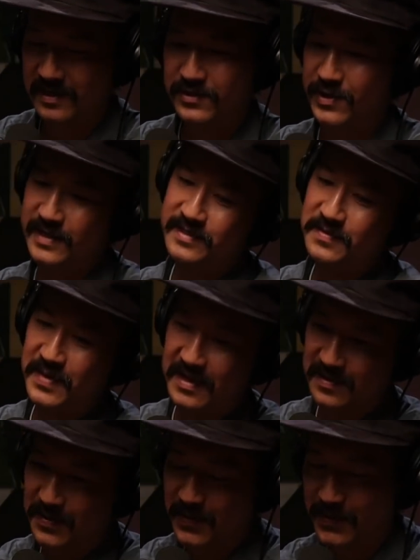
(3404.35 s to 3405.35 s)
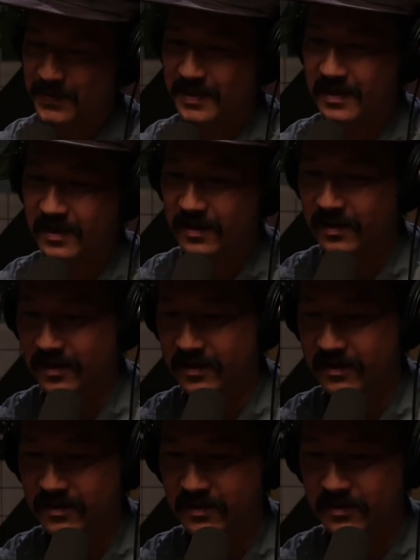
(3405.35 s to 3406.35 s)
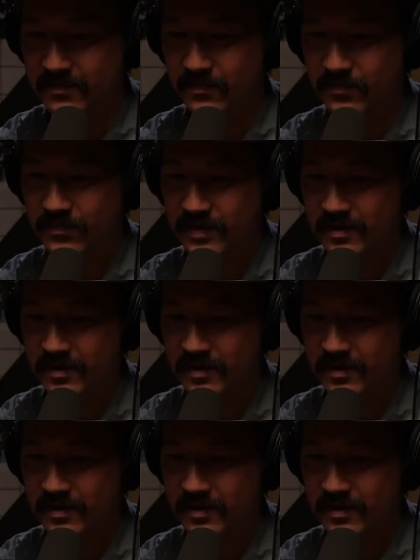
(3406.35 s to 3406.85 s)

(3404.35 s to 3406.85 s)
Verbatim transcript: underestimated the whole thing, and um,